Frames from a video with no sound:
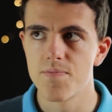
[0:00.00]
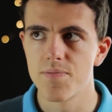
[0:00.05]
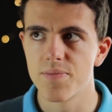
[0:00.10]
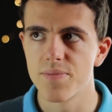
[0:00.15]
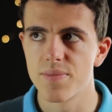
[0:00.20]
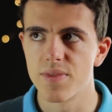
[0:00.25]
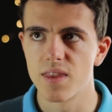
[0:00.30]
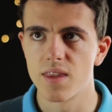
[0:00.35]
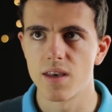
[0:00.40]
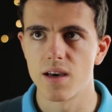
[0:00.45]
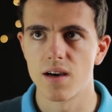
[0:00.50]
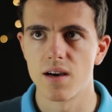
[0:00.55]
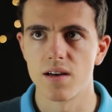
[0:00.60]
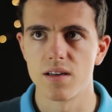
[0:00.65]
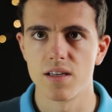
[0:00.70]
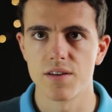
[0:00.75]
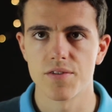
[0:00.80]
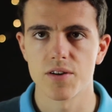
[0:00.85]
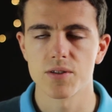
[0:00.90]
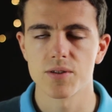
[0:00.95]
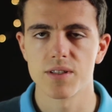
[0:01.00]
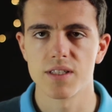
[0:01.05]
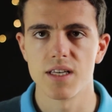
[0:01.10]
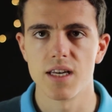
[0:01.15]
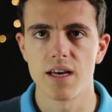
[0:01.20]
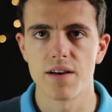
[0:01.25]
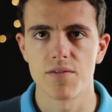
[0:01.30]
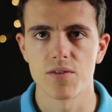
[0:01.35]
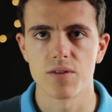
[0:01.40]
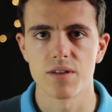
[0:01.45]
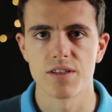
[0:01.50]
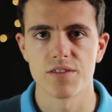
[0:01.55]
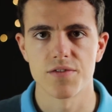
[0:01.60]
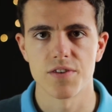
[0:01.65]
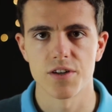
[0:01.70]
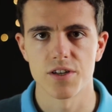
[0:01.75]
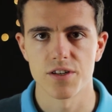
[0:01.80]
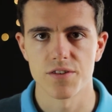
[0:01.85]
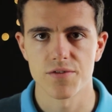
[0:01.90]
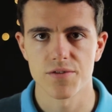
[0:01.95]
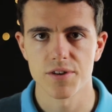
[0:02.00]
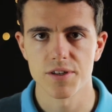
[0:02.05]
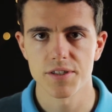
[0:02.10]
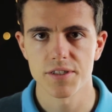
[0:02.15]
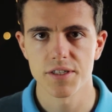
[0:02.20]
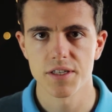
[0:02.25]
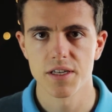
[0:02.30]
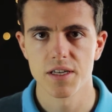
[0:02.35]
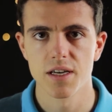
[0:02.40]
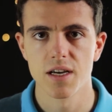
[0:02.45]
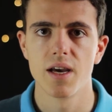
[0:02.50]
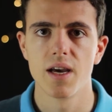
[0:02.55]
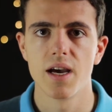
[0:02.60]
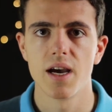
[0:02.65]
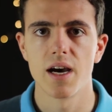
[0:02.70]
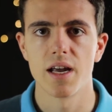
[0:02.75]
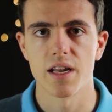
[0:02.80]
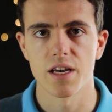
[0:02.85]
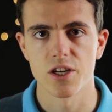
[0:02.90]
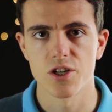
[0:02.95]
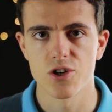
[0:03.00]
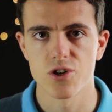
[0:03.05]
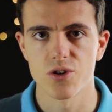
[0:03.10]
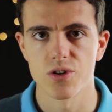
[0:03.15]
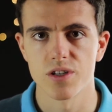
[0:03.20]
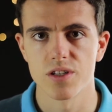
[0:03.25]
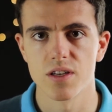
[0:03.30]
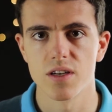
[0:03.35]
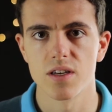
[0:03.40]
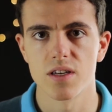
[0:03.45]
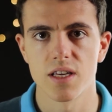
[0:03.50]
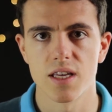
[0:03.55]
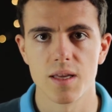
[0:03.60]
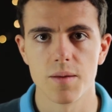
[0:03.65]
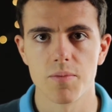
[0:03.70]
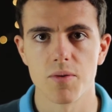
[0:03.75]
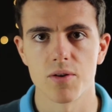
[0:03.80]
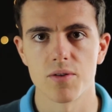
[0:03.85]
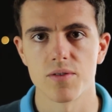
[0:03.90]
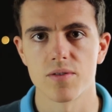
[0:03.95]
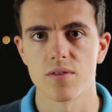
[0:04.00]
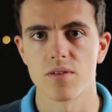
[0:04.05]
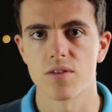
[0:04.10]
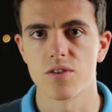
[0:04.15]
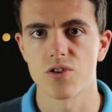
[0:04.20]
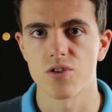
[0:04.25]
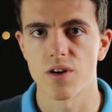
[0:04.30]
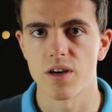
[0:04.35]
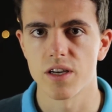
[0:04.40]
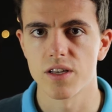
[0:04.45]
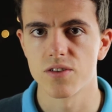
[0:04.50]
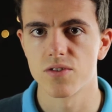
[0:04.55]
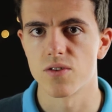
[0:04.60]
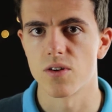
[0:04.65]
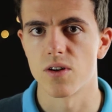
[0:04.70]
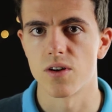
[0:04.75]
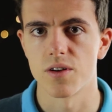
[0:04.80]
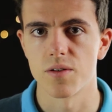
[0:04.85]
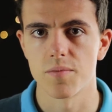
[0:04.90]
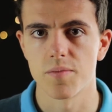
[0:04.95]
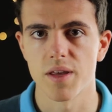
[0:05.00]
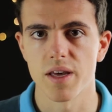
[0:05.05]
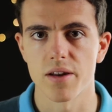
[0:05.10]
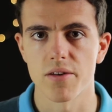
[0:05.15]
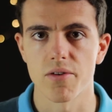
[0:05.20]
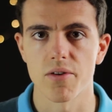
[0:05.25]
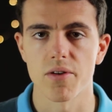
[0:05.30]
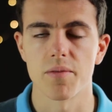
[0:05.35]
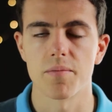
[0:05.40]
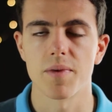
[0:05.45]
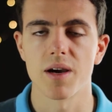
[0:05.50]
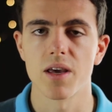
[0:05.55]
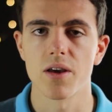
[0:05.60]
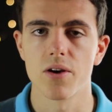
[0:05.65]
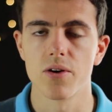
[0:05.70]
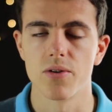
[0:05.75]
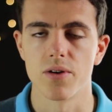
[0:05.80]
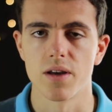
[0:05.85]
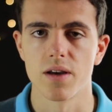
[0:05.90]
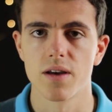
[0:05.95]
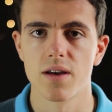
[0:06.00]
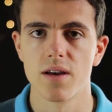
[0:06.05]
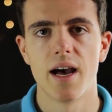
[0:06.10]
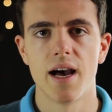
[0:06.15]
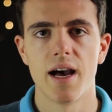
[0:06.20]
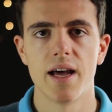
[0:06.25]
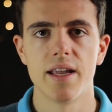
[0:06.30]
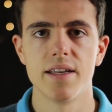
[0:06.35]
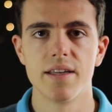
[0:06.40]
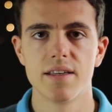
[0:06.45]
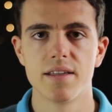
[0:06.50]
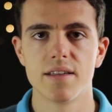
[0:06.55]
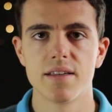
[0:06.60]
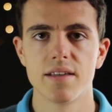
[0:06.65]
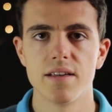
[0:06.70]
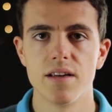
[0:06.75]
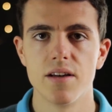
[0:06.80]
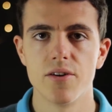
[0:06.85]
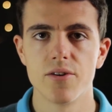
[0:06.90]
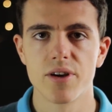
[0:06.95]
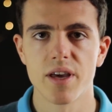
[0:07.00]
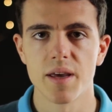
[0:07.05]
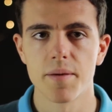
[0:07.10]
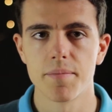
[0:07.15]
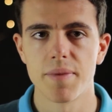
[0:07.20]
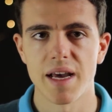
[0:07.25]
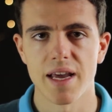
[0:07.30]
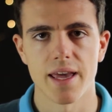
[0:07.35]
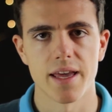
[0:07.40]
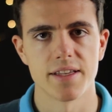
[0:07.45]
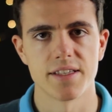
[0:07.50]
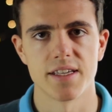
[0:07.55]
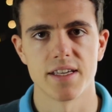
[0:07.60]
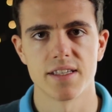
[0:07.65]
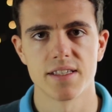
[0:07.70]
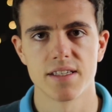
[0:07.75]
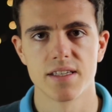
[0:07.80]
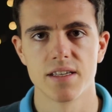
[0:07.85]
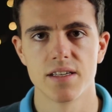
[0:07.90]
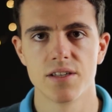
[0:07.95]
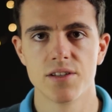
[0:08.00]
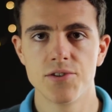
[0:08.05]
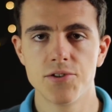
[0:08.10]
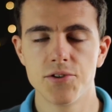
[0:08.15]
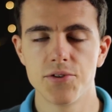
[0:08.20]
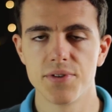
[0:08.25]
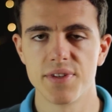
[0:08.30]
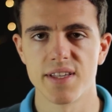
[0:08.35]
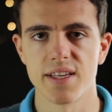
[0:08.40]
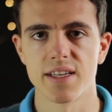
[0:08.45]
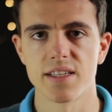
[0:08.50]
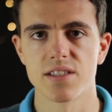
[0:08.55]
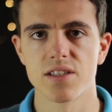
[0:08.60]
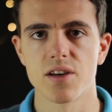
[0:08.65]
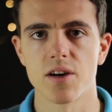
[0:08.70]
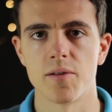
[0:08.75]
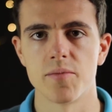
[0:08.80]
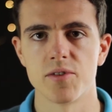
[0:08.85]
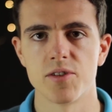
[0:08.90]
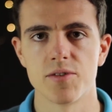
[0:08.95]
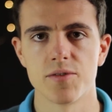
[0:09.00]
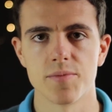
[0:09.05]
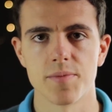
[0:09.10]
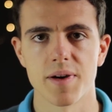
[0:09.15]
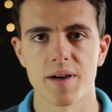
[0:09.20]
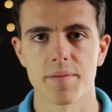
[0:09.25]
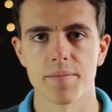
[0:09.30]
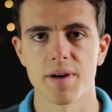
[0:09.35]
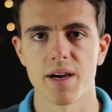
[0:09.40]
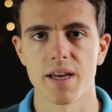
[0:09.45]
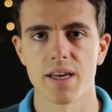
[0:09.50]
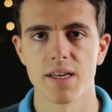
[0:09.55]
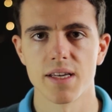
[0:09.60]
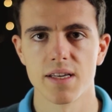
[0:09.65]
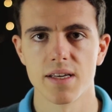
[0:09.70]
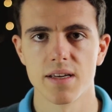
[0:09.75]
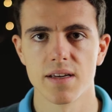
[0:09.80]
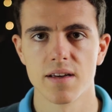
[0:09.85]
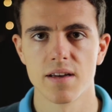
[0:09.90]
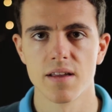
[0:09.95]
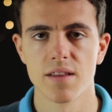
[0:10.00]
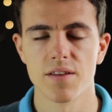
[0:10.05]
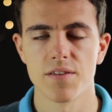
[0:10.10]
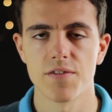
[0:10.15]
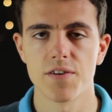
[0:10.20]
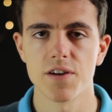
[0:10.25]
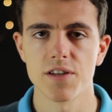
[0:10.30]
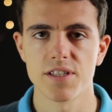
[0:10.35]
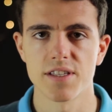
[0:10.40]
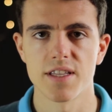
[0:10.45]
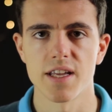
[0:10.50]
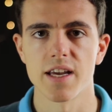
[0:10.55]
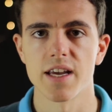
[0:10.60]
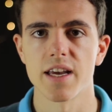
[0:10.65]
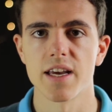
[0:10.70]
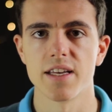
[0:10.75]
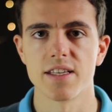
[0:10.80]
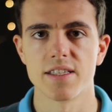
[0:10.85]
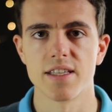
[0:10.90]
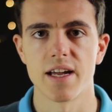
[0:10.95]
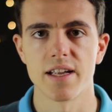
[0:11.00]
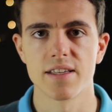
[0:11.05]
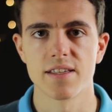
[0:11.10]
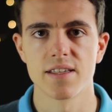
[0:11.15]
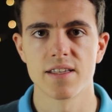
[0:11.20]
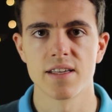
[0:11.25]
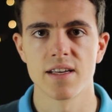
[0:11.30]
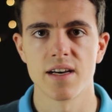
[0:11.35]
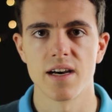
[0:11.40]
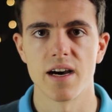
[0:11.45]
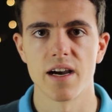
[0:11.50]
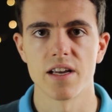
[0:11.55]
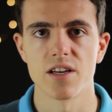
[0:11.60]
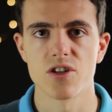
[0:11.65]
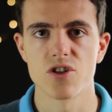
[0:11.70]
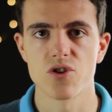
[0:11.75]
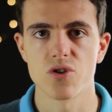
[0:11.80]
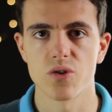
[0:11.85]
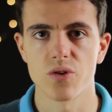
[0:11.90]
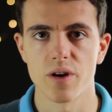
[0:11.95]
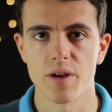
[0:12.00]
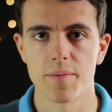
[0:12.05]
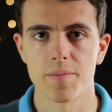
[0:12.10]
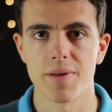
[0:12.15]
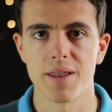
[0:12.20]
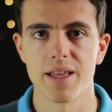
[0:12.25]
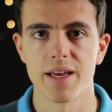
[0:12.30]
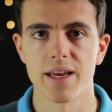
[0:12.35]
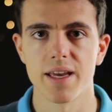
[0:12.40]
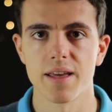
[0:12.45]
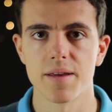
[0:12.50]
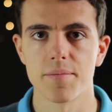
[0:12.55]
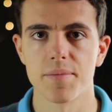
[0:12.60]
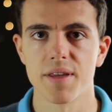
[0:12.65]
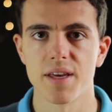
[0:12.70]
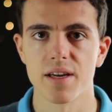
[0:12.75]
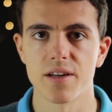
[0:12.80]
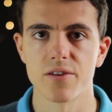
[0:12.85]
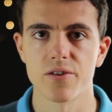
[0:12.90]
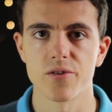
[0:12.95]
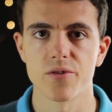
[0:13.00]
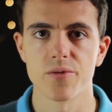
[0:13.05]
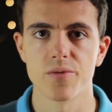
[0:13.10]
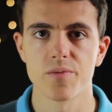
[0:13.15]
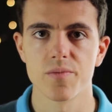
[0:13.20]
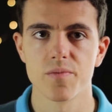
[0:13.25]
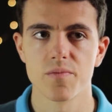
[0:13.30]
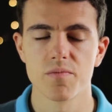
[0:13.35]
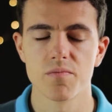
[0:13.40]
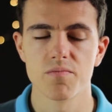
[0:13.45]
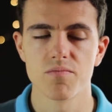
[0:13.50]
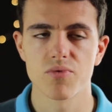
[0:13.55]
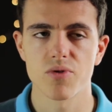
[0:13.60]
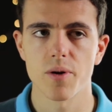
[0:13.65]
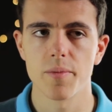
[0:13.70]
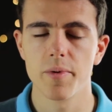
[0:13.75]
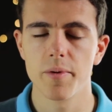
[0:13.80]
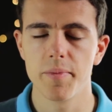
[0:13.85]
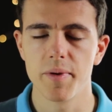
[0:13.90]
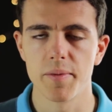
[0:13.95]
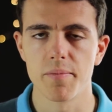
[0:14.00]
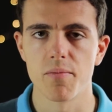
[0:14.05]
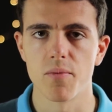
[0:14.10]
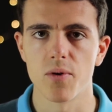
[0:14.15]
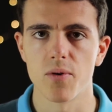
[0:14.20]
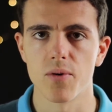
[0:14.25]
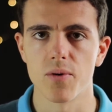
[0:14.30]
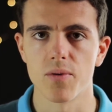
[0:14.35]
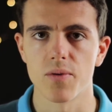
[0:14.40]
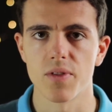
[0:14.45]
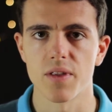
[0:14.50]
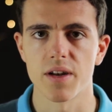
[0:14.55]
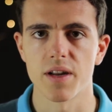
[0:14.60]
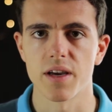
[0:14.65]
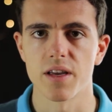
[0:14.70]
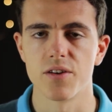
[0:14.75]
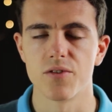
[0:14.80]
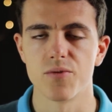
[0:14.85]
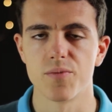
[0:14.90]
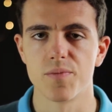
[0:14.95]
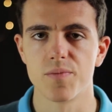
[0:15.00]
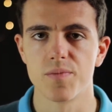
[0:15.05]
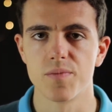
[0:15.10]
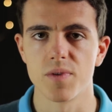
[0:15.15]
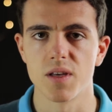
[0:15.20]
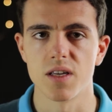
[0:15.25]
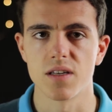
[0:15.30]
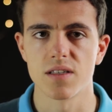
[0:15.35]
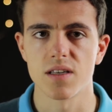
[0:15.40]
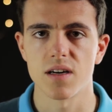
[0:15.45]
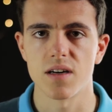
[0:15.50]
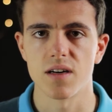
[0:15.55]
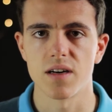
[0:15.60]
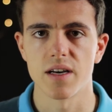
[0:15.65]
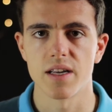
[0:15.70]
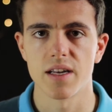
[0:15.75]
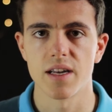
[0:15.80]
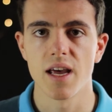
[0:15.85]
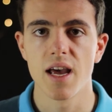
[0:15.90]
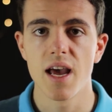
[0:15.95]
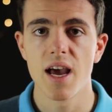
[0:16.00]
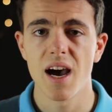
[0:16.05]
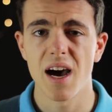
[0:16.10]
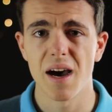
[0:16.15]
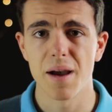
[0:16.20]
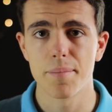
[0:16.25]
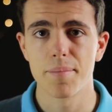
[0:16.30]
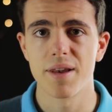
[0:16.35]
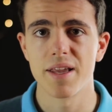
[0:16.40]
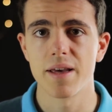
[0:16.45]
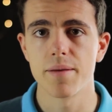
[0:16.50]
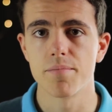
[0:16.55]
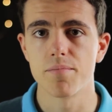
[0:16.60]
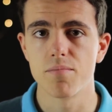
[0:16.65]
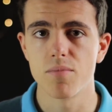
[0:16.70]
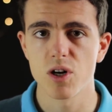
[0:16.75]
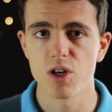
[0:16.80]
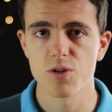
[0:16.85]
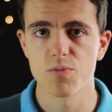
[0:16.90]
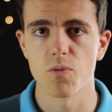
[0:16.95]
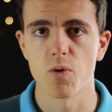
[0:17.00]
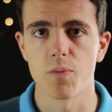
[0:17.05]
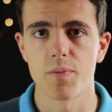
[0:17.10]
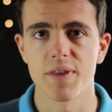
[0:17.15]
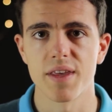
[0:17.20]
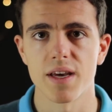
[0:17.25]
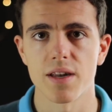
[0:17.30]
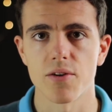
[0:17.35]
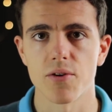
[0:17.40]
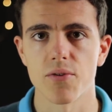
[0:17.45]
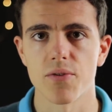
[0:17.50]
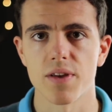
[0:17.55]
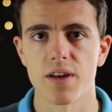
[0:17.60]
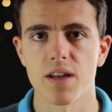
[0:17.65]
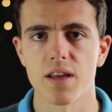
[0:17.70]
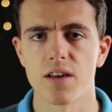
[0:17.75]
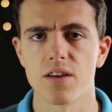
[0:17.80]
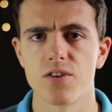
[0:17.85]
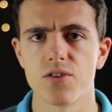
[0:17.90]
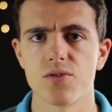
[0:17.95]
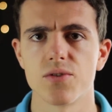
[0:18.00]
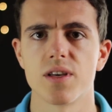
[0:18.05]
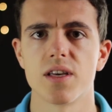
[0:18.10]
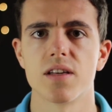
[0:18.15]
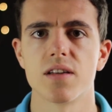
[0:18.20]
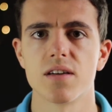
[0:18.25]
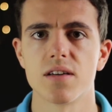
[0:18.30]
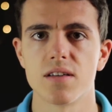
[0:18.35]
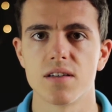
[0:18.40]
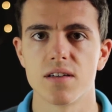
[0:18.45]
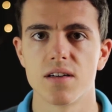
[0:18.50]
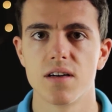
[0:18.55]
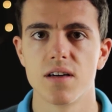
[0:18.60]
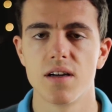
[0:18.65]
the difficulty level is very different, and I should keep on trying to learn piano on my own. And looking back at it, two things come to my mind. The first thing is that I enjoy playing piano probably more than I do guitar, and I play much more piano than I do guitar.